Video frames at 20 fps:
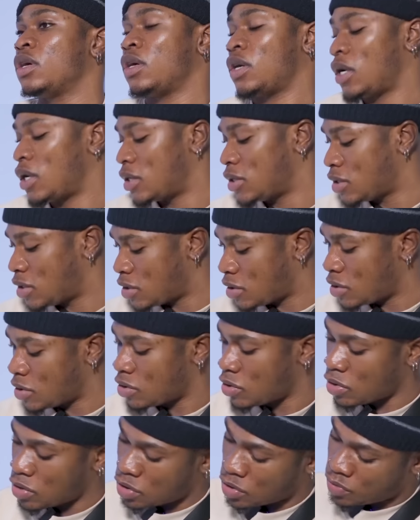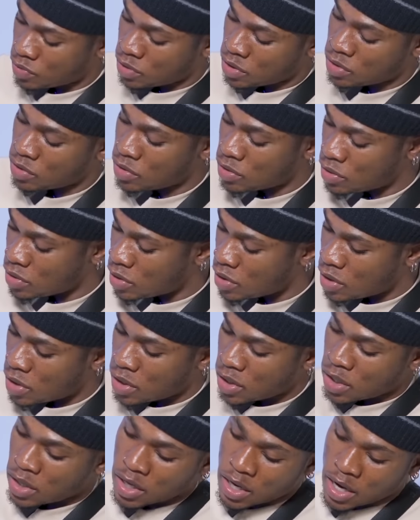And trust me,
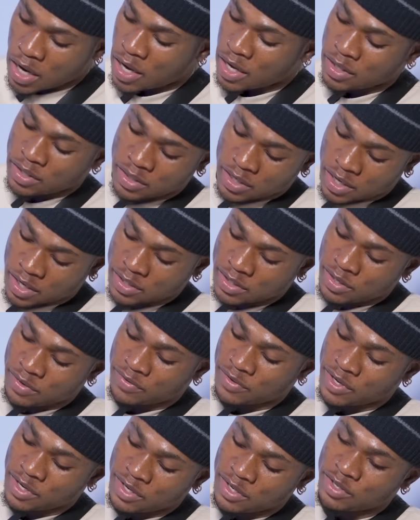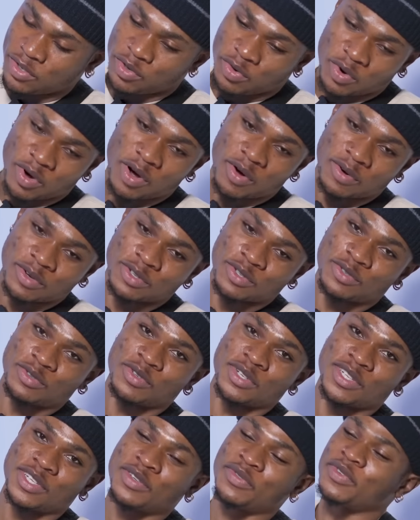I definitely knew what I was
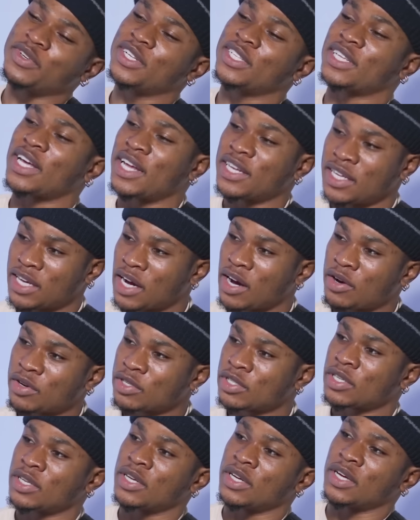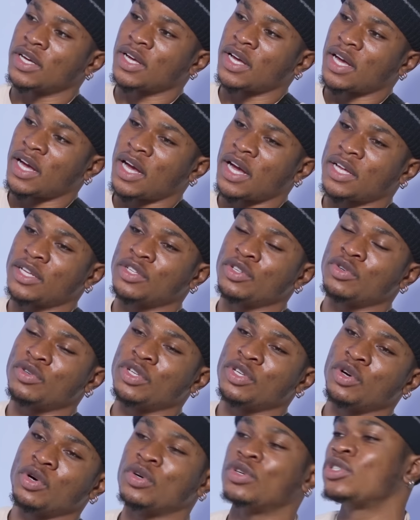doing. Even inside the house, I knew
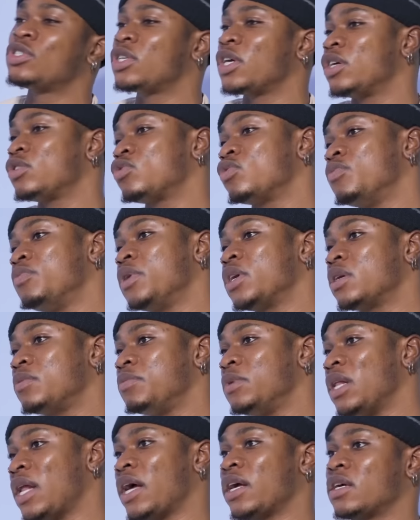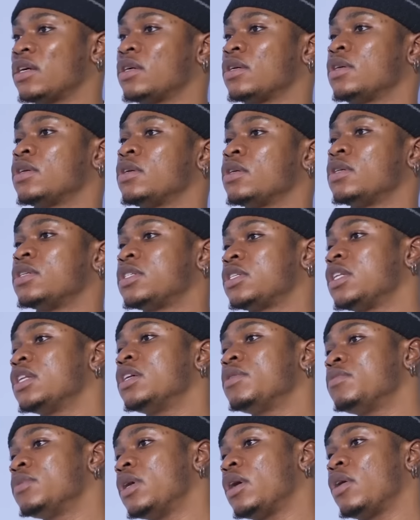the whole stress would make me like
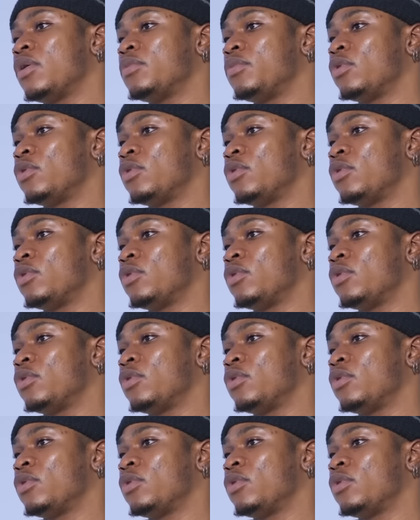slim down.